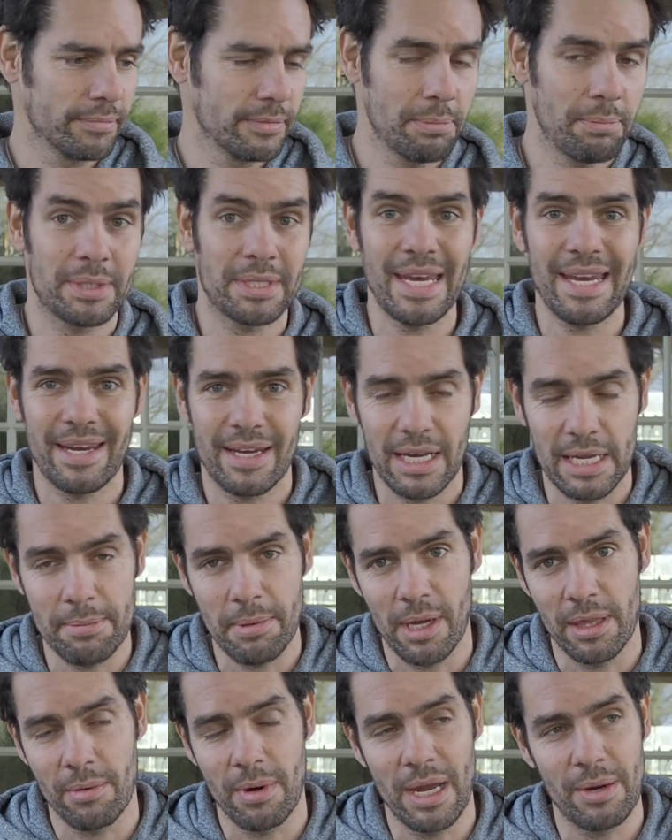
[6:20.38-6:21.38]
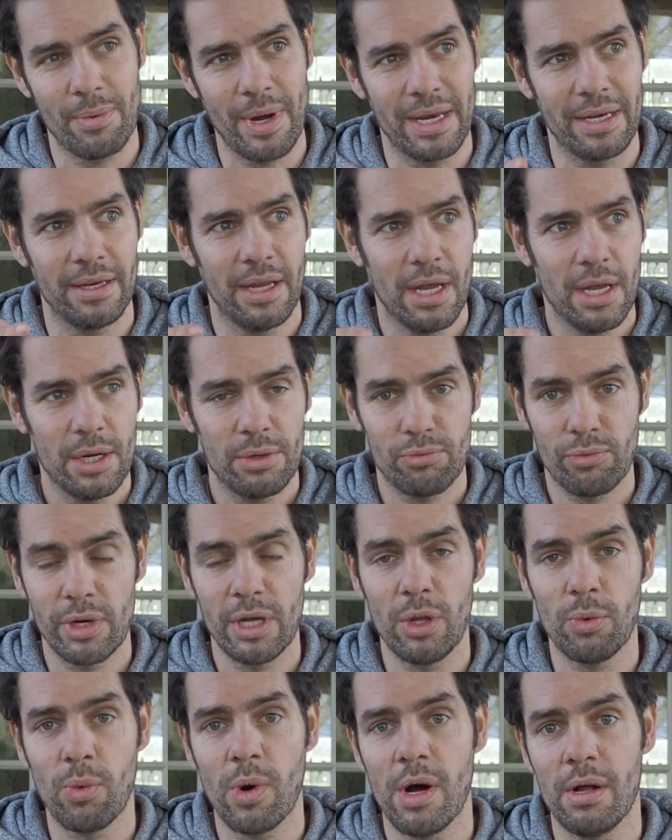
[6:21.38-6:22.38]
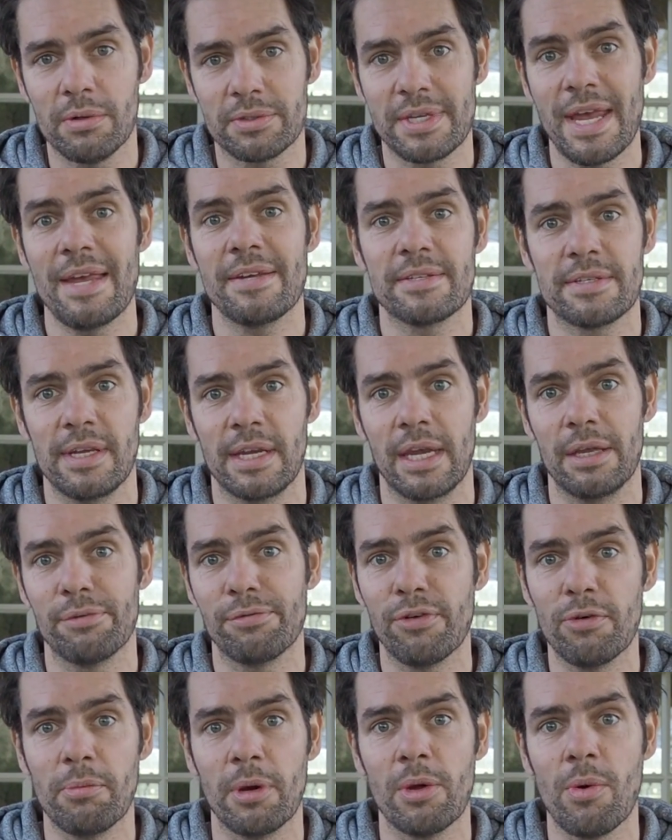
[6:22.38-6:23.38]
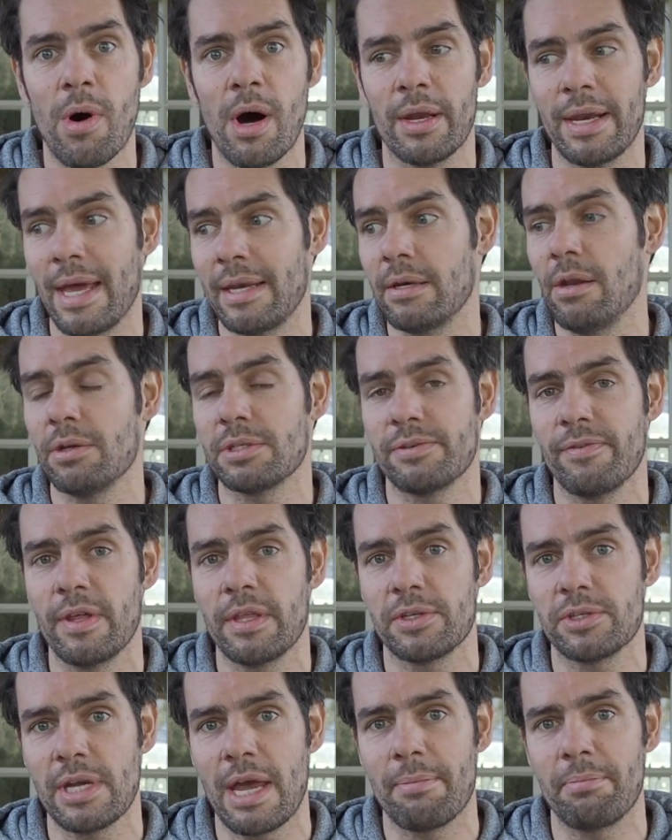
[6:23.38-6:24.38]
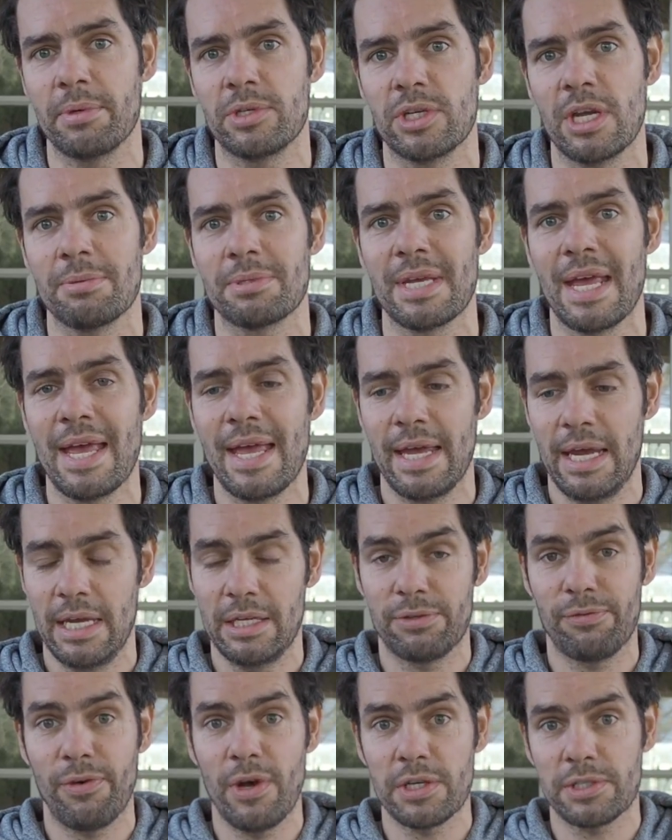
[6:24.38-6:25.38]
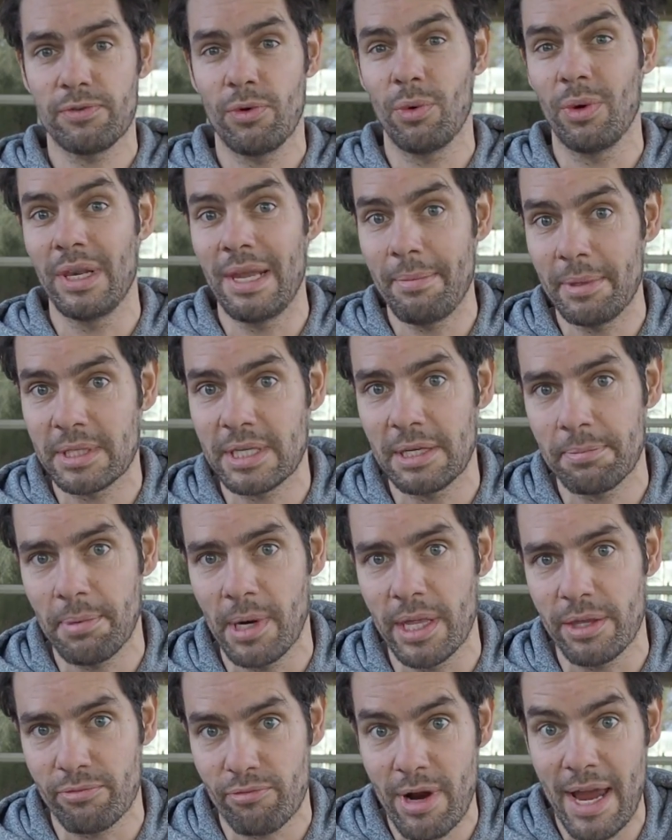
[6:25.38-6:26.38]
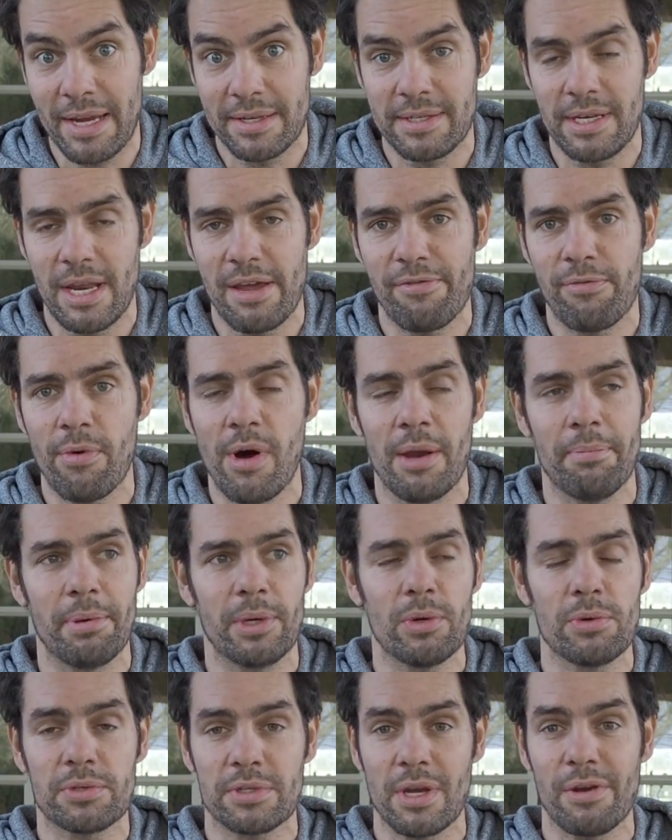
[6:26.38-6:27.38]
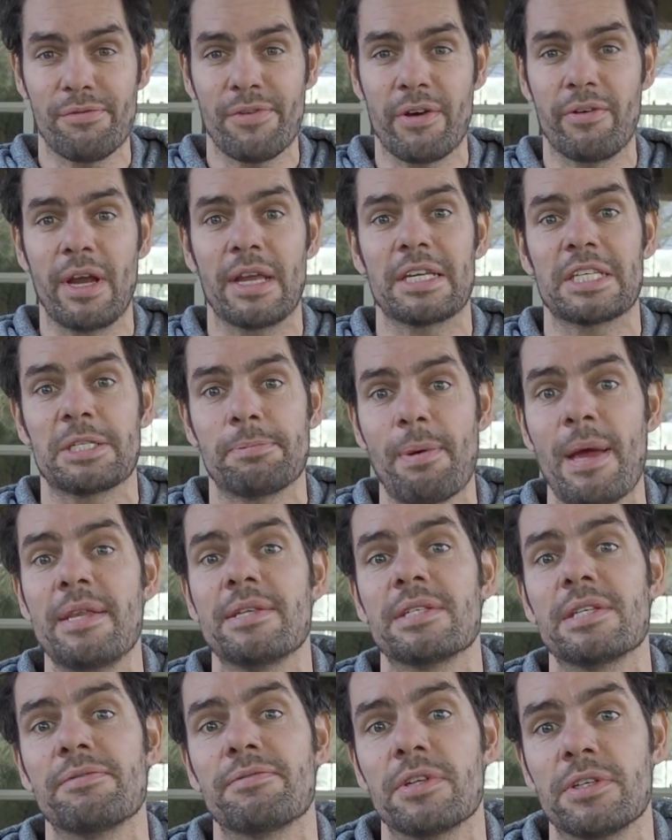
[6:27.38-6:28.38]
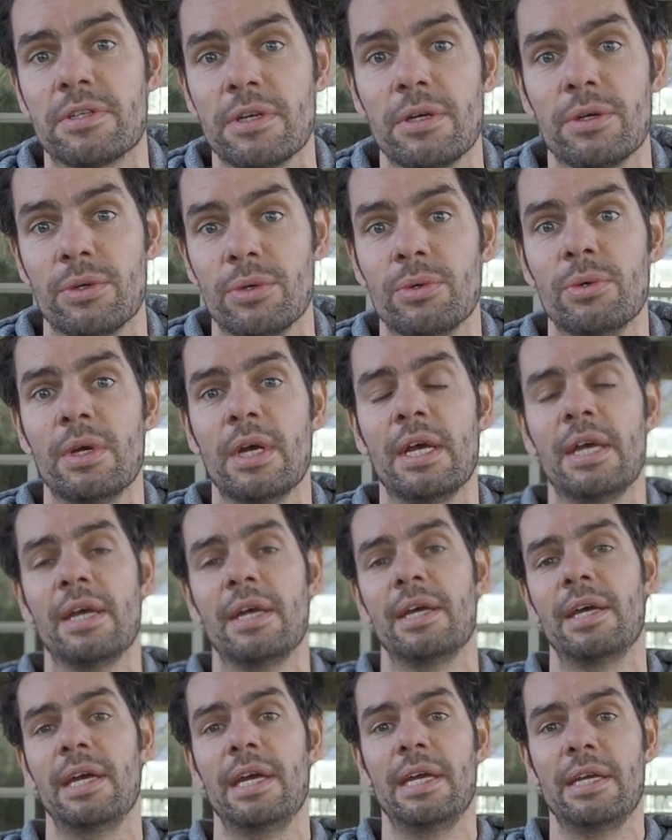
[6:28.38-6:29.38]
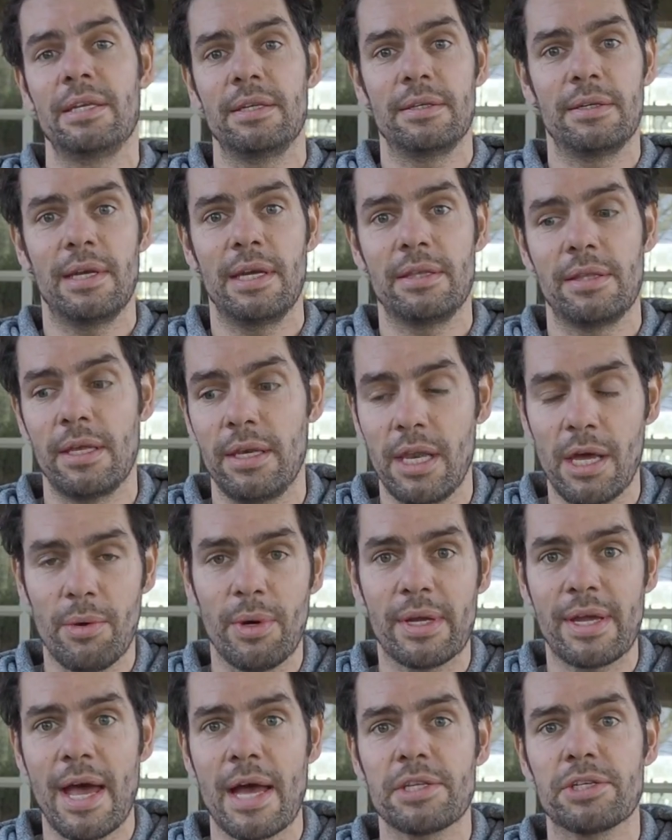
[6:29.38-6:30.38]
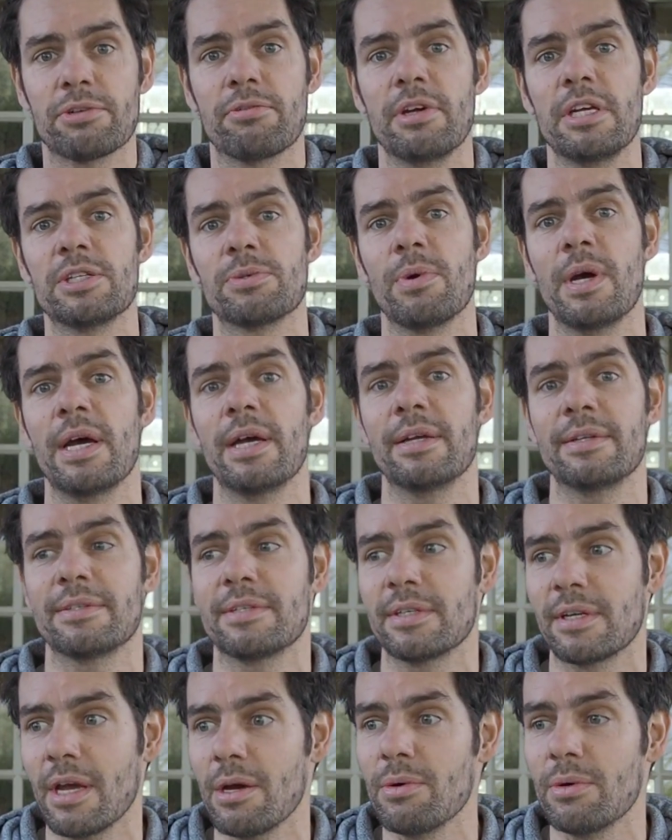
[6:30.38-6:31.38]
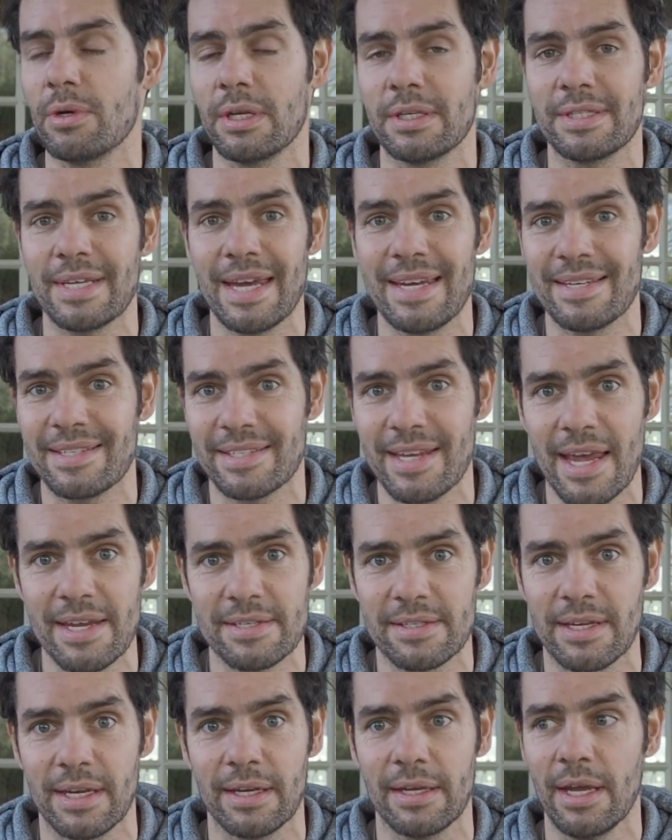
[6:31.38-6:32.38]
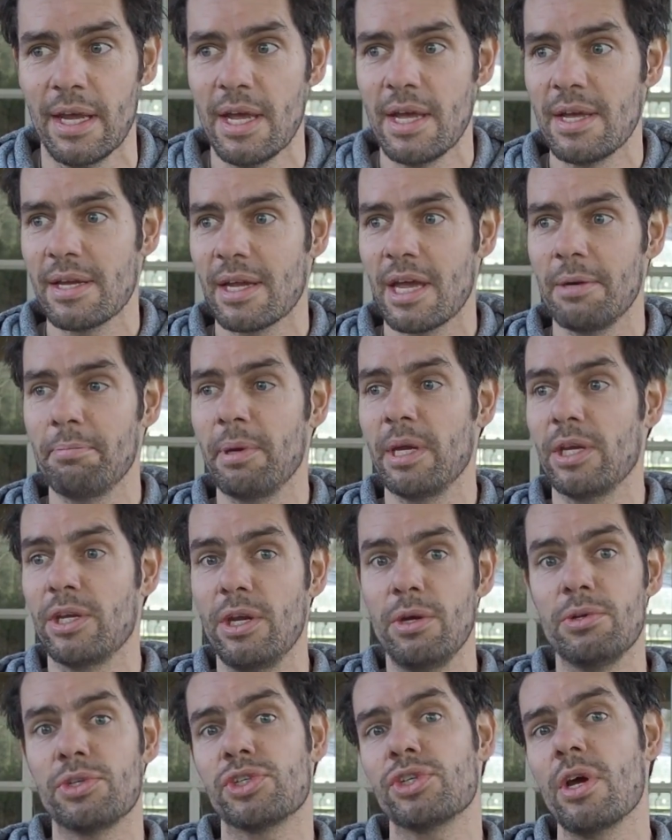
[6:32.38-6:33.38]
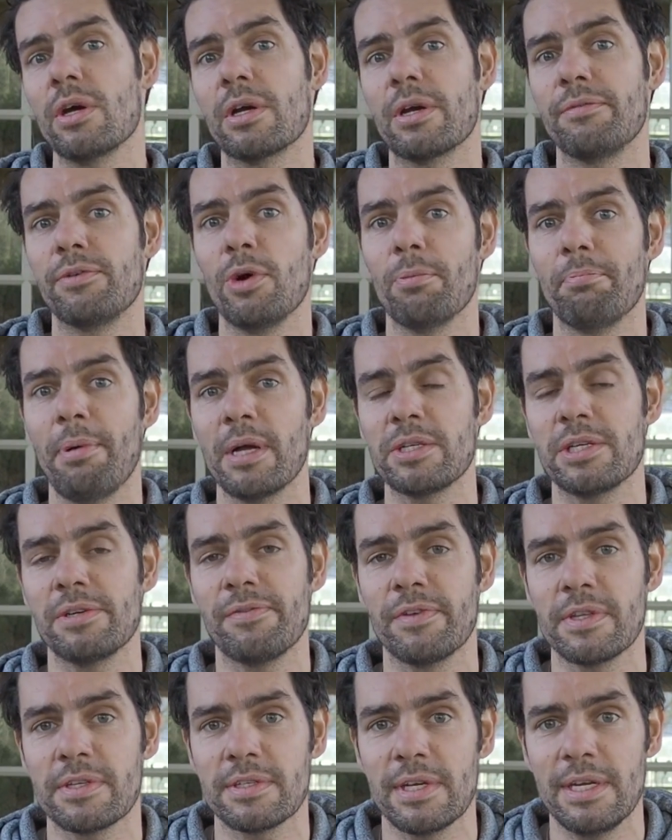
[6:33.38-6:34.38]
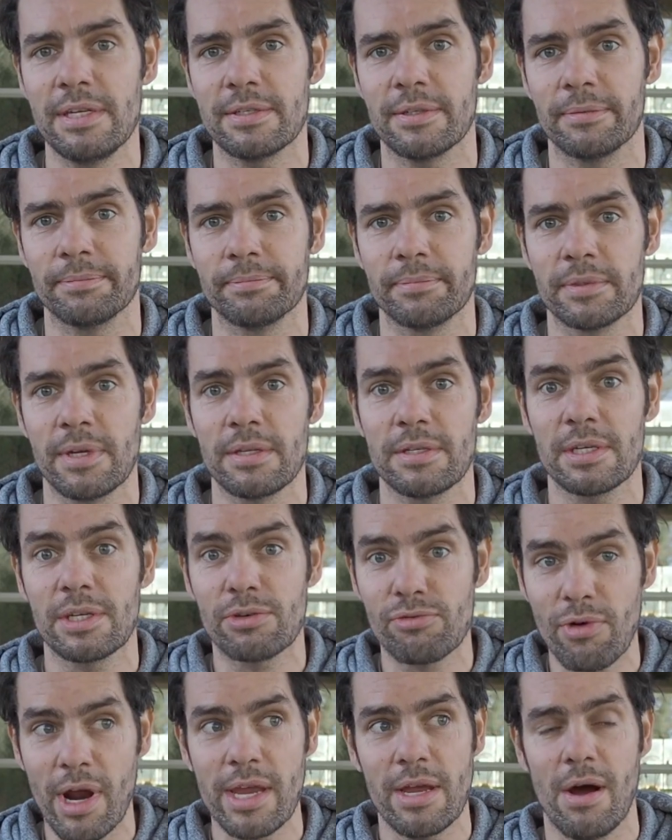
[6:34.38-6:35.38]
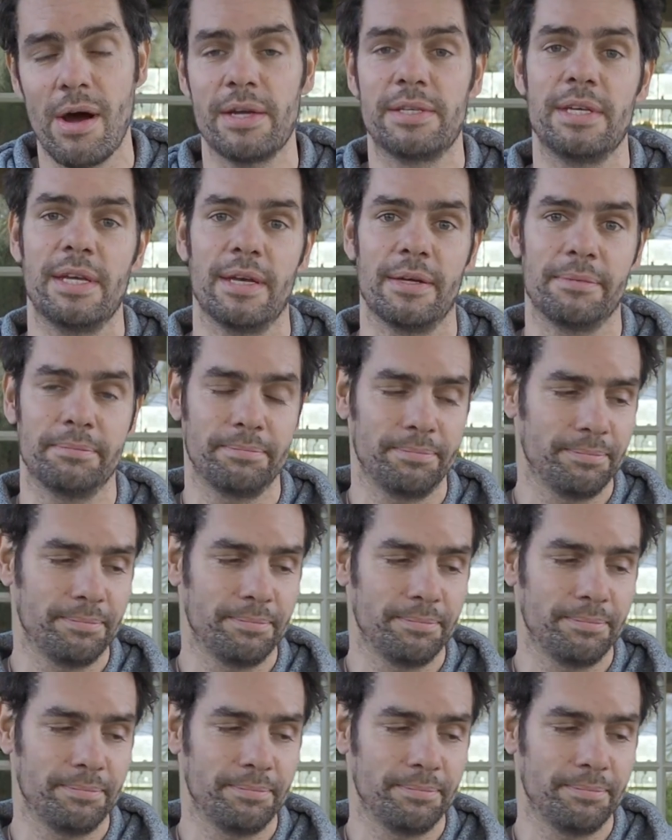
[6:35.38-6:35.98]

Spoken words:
Particularly, by the way, when real-world testing in Formula One and lots of other championships is first of all limited by the regs in F1, but also very expensive to do in the lower categories, where to go on a day's testing can be a huge chunk of your budget for the season. So it's a great idea.